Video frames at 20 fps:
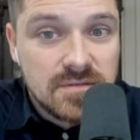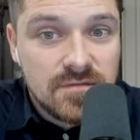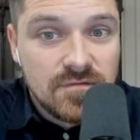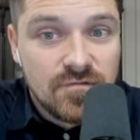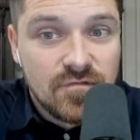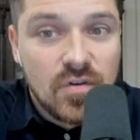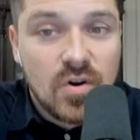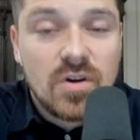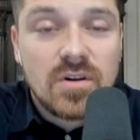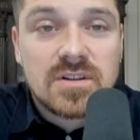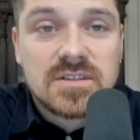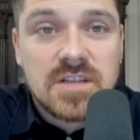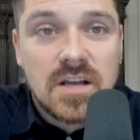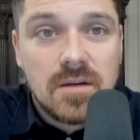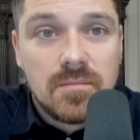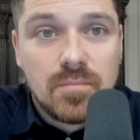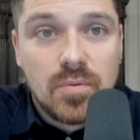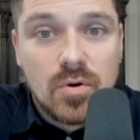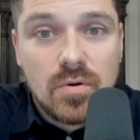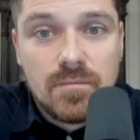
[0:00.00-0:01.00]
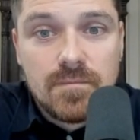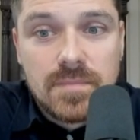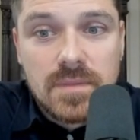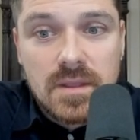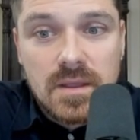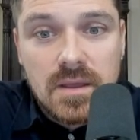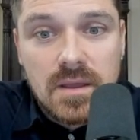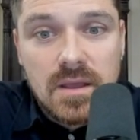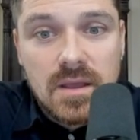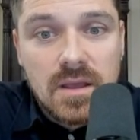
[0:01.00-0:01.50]
For example,
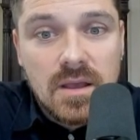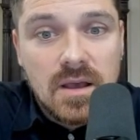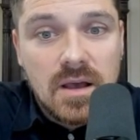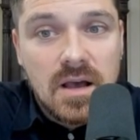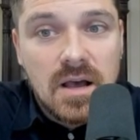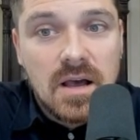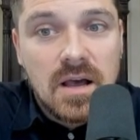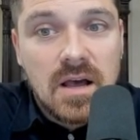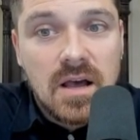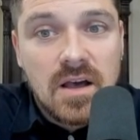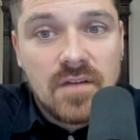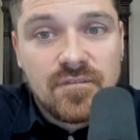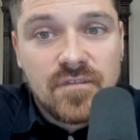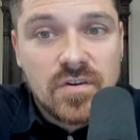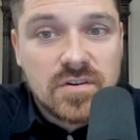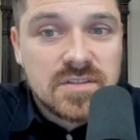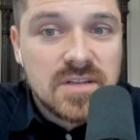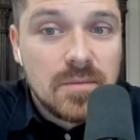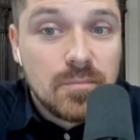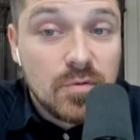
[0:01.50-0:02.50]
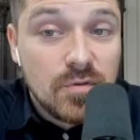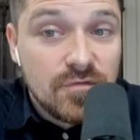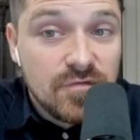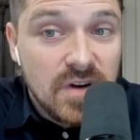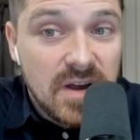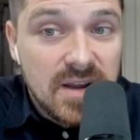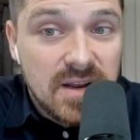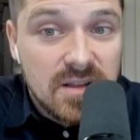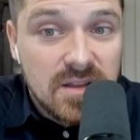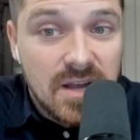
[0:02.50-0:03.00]
we
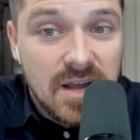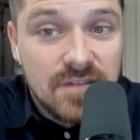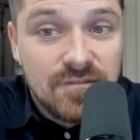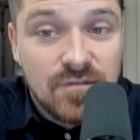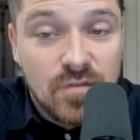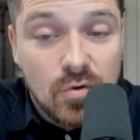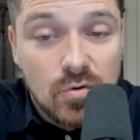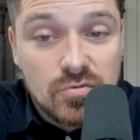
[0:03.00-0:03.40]
find a client for